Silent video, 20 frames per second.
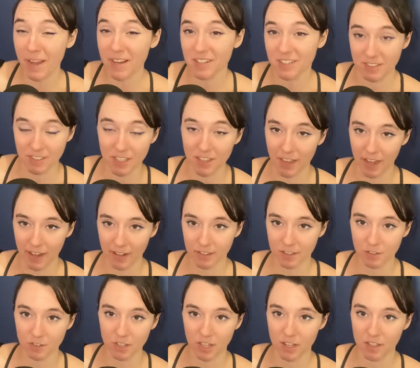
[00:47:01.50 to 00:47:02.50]
to see that
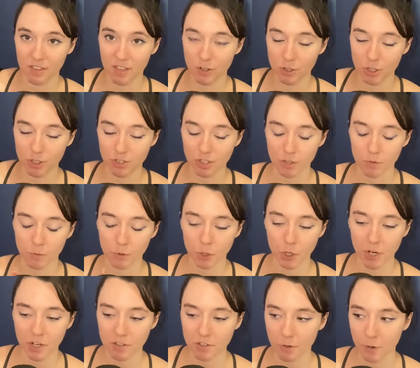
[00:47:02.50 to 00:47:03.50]
because they're just like
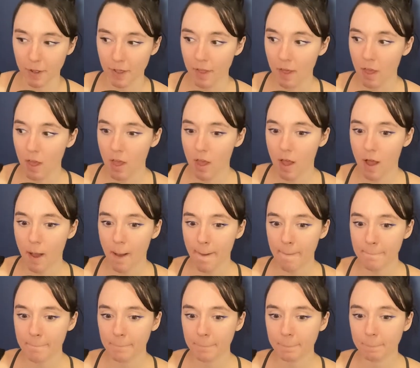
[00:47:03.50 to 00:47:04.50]
really into it.
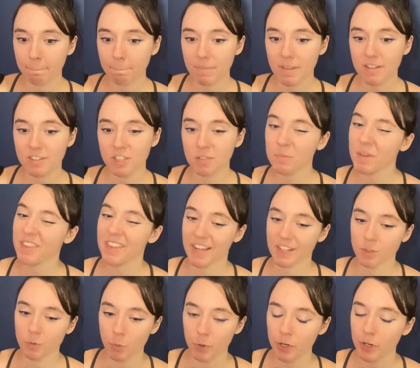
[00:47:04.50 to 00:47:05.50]
To me,
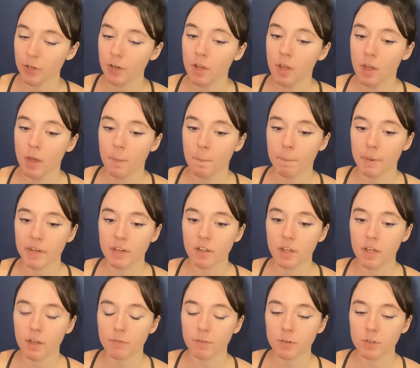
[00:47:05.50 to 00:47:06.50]
that's weird.
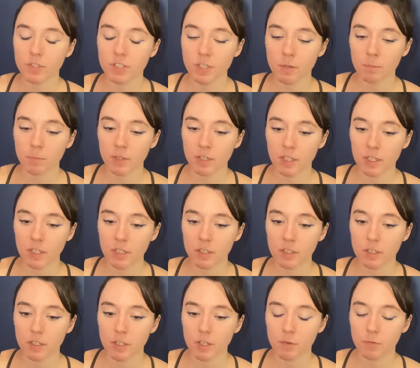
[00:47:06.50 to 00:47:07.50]
But if you're
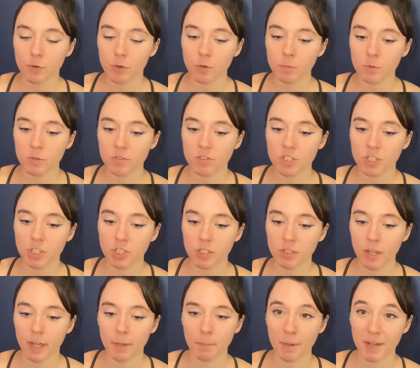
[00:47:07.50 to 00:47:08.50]
somebody, if you're a
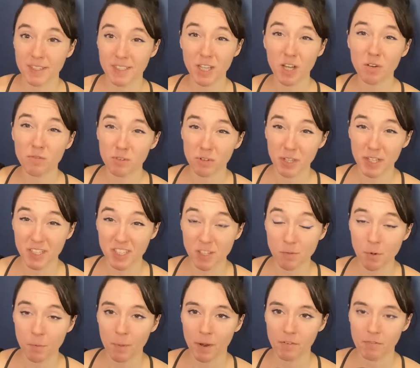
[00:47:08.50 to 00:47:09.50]
musician like myself, or like
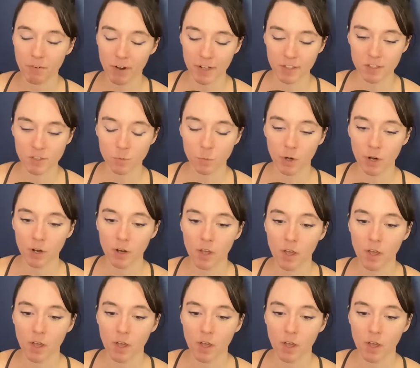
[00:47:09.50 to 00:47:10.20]
some of my friends where,